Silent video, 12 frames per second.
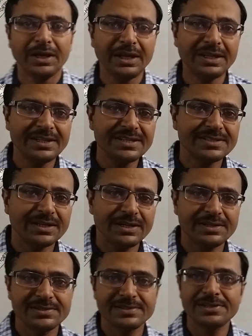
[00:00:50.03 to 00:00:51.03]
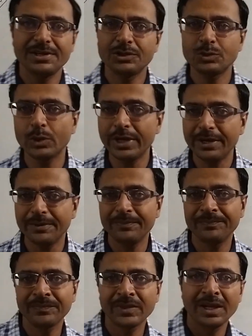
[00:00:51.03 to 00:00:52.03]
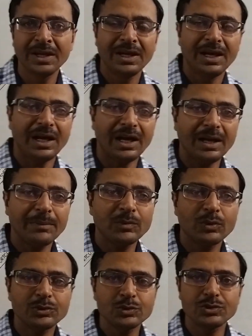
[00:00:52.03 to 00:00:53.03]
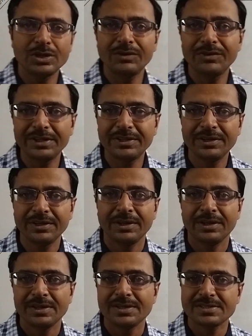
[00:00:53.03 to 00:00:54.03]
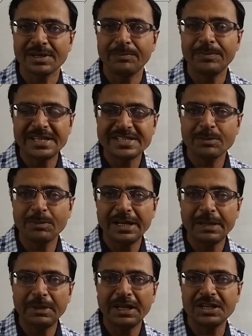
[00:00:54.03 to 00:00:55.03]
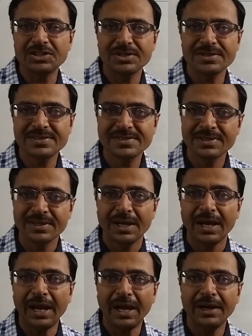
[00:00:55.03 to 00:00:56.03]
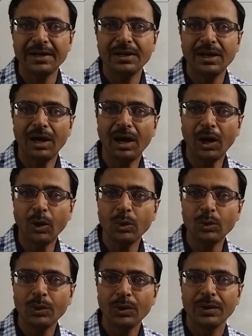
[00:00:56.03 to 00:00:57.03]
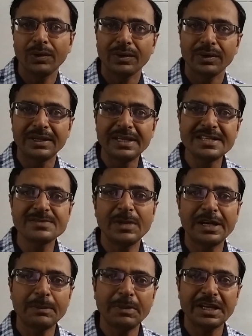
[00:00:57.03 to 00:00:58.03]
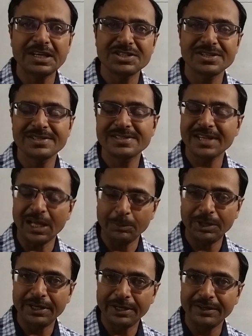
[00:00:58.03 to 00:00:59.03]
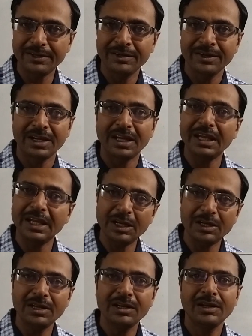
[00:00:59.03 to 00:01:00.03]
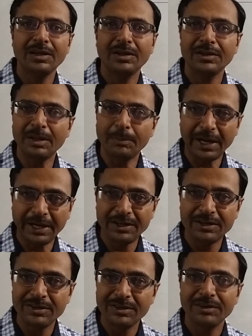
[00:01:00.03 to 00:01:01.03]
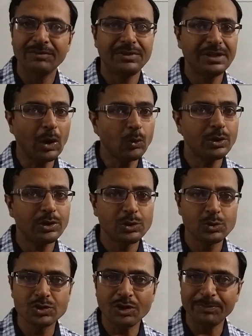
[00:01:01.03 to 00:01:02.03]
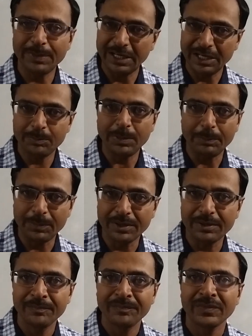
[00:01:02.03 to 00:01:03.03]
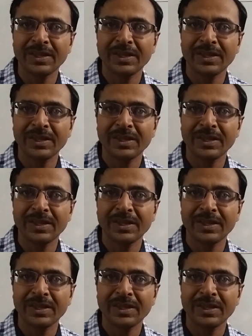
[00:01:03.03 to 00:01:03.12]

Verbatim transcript: in this series today I am going to deal with some basic multiplications and how these multiplications can be done in the mind without use of pen and paper,